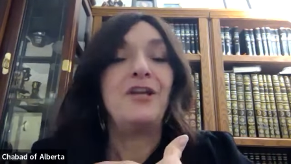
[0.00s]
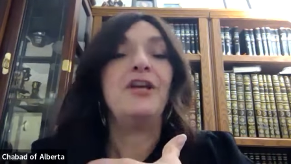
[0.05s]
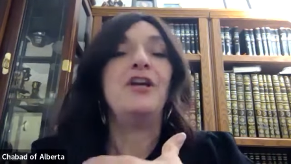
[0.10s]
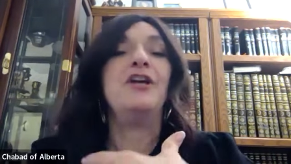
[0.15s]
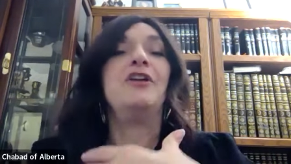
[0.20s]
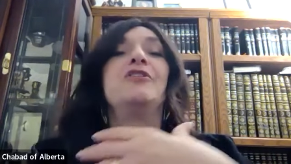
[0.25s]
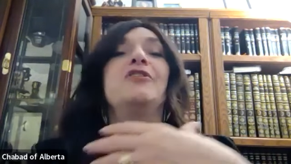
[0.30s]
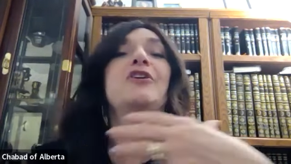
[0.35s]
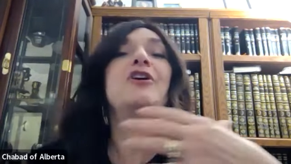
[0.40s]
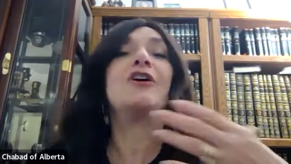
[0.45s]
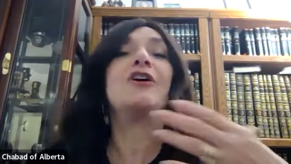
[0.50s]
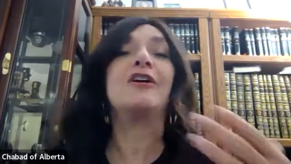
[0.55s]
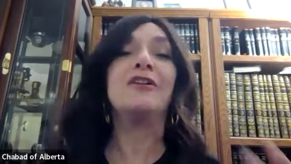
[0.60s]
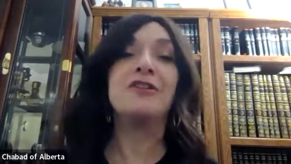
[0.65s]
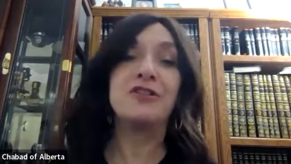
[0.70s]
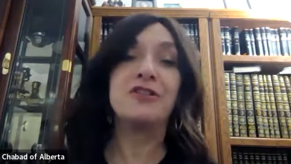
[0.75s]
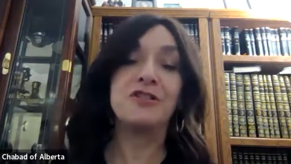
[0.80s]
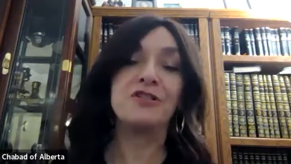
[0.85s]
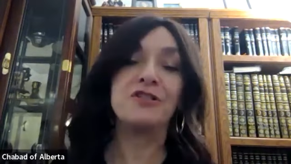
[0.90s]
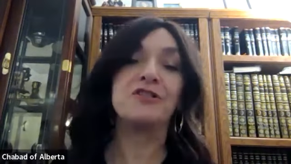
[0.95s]

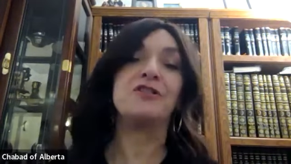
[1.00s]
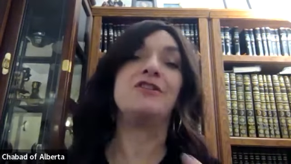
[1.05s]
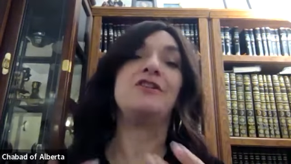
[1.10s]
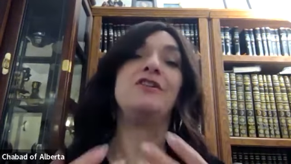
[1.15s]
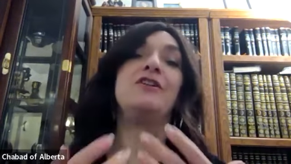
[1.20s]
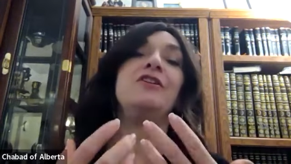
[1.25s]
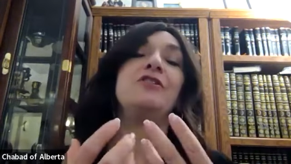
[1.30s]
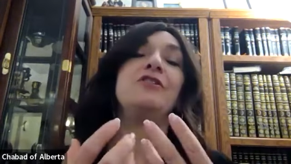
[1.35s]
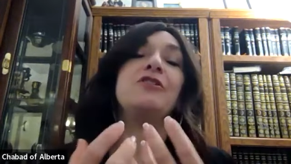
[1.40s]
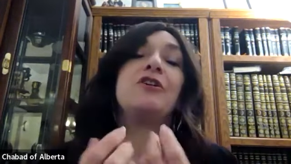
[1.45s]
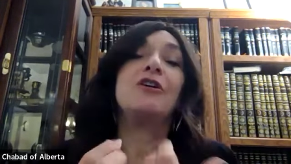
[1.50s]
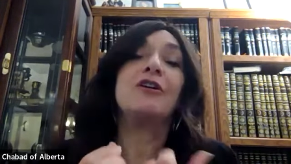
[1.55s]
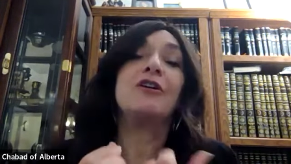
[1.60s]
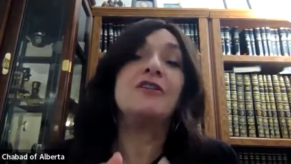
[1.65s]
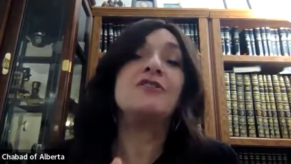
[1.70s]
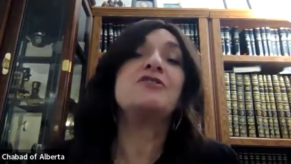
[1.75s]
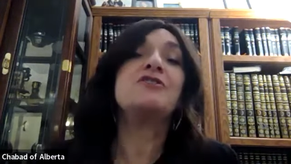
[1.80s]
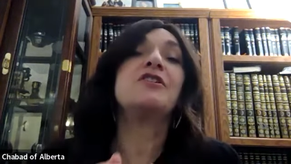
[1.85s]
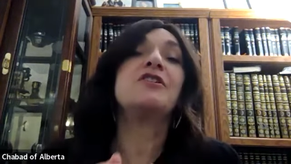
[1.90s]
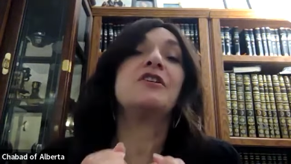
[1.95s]
encouraging,
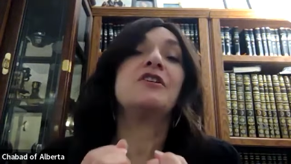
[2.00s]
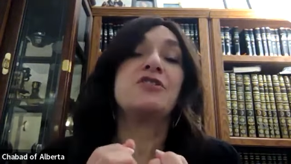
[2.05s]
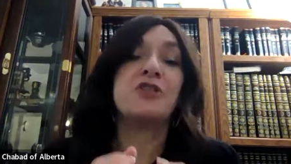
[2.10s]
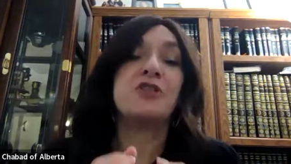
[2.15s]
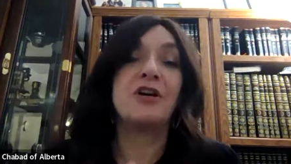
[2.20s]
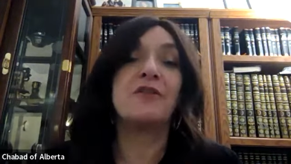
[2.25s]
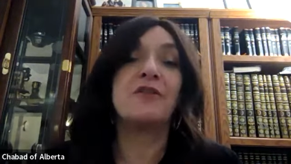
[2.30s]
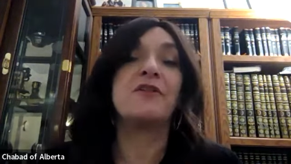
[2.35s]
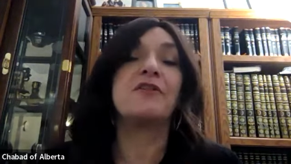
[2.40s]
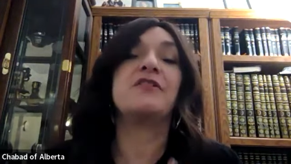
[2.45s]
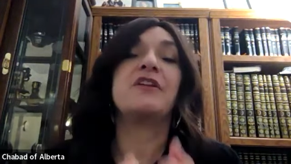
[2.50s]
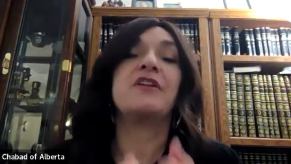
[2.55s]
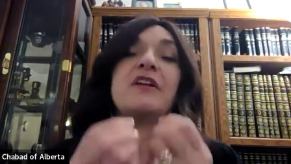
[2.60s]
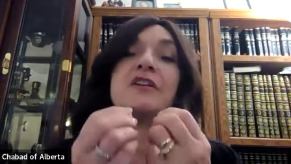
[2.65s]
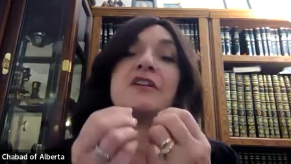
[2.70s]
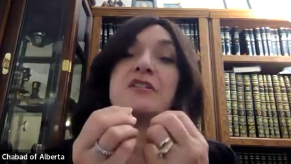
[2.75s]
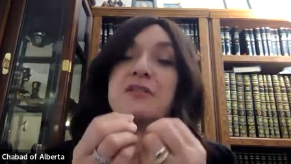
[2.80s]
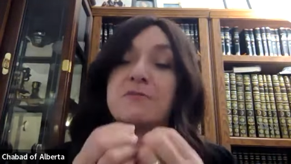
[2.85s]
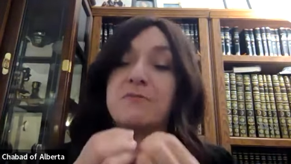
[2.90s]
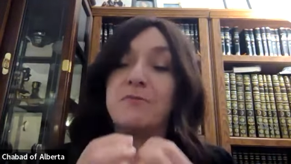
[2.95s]
encouraging each other that
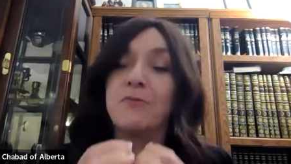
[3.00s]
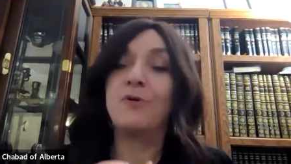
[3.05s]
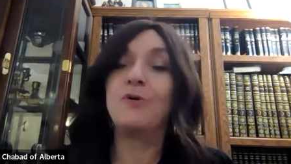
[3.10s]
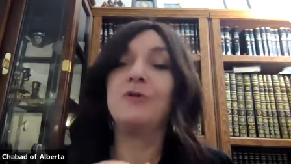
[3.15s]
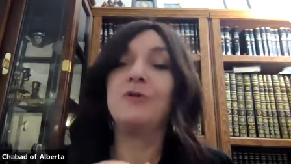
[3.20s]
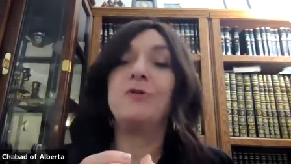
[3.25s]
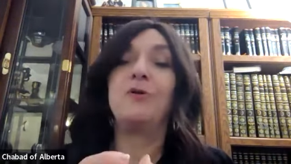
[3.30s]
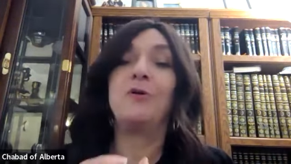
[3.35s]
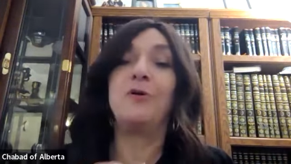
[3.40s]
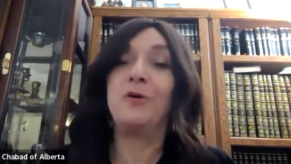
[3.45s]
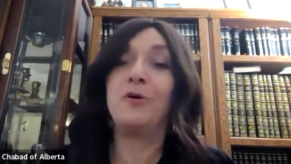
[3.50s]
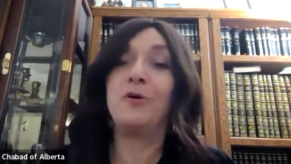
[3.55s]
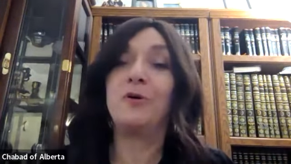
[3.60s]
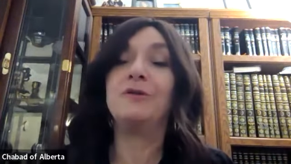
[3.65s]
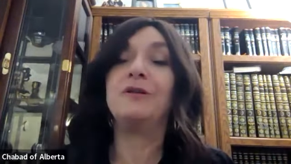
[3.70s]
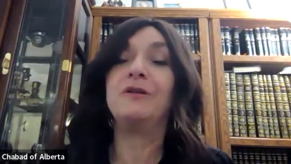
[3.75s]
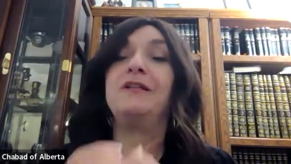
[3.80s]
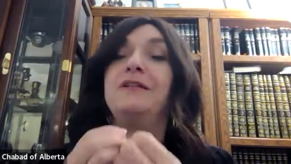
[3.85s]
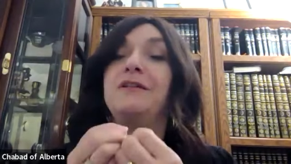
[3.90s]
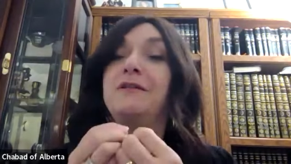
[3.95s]
a small
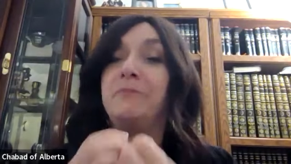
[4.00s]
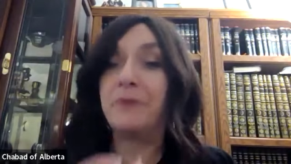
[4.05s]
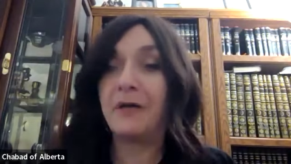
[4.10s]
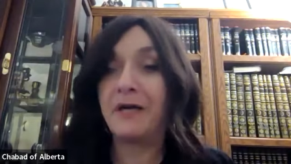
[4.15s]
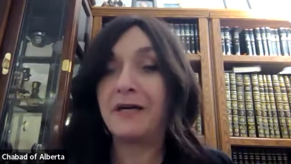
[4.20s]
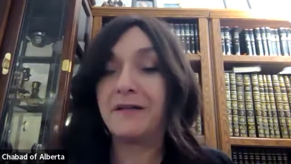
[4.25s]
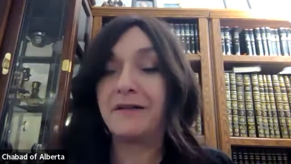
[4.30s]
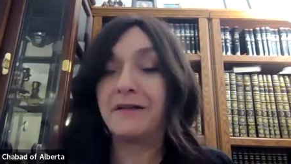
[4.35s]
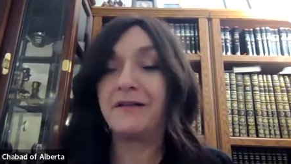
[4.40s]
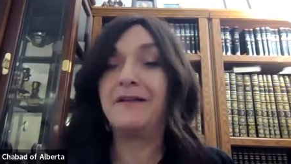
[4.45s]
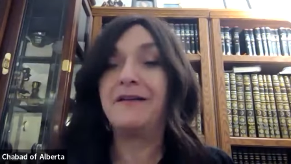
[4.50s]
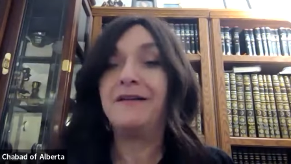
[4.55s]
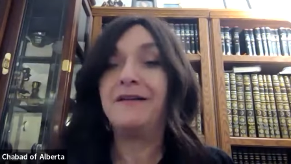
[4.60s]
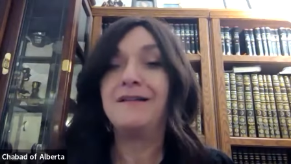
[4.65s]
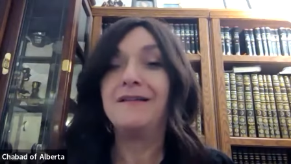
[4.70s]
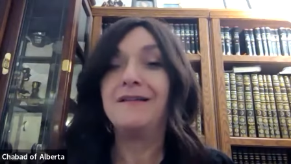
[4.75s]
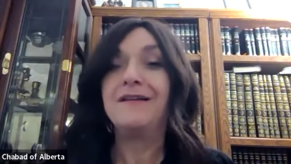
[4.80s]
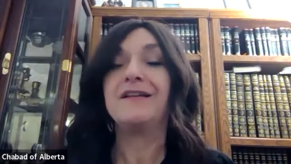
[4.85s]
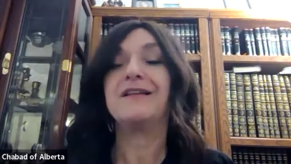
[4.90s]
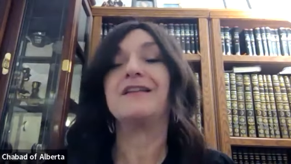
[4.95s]
hole in the body
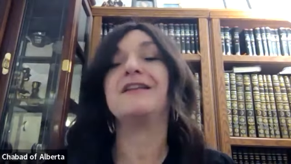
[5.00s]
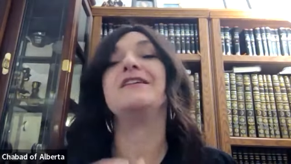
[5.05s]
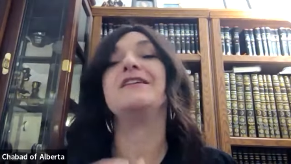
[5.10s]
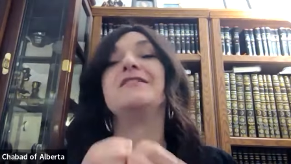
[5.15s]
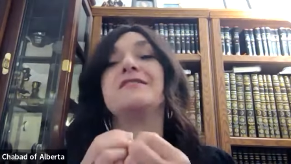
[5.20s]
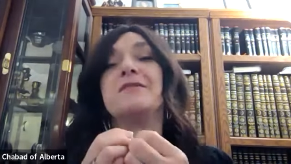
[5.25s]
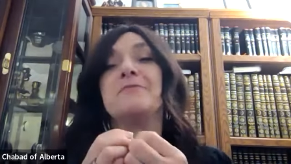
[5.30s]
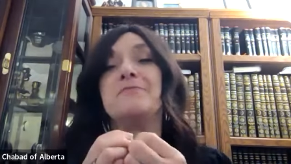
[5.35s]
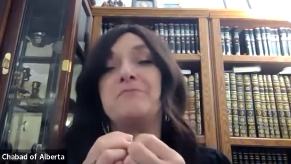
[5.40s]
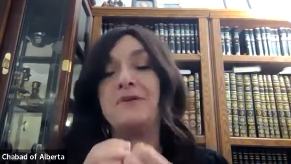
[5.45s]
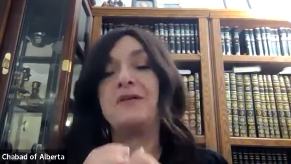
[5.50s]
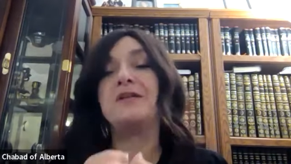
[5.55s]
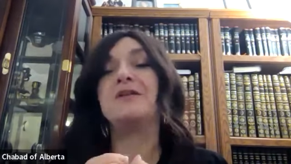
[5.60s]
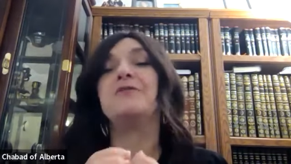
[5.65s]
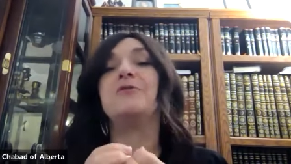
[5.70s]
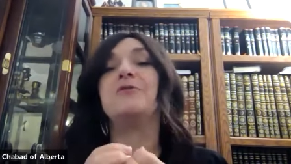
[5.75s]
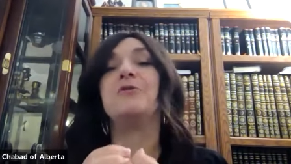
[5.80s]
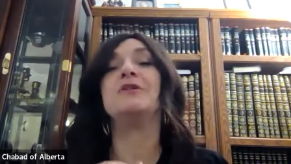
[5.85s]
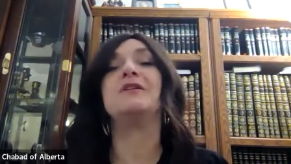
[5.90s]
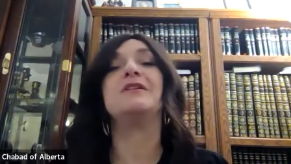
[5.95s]
is a
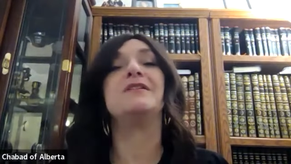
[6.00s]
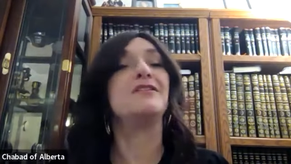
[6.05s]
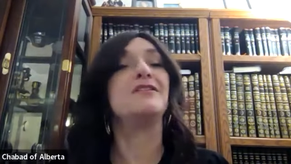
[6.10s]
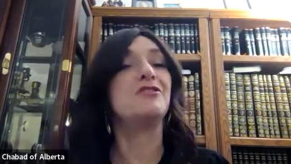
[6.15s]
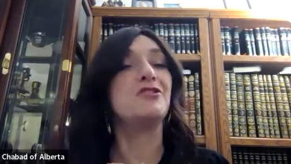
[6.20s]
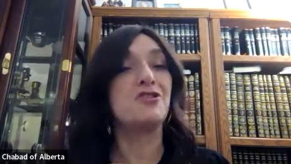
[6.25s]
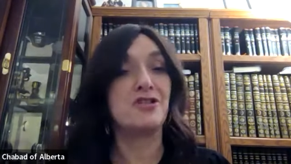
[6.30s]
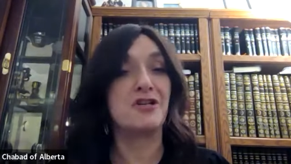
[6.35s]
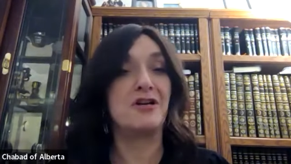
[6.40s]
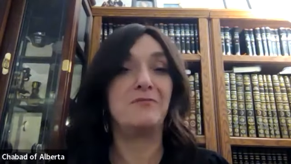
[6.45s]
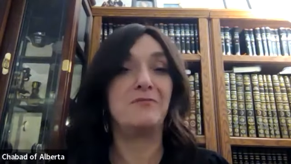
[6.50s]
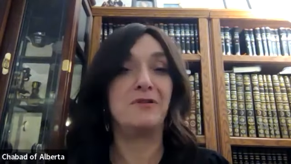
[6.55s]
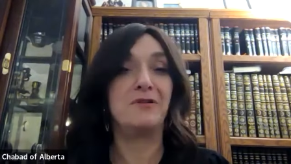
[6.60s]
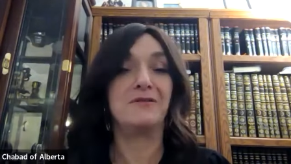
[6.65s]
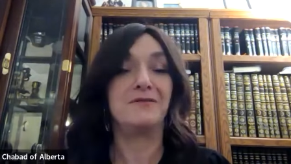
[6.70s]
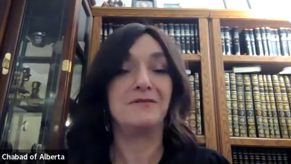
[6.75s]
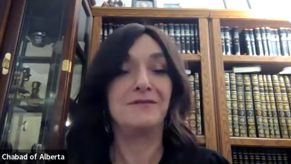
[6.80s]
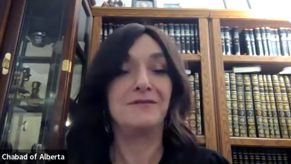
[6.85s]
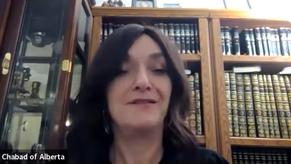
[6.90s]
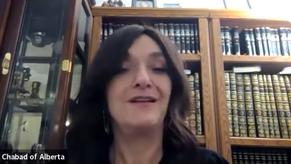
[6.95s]
big hole in the neshama.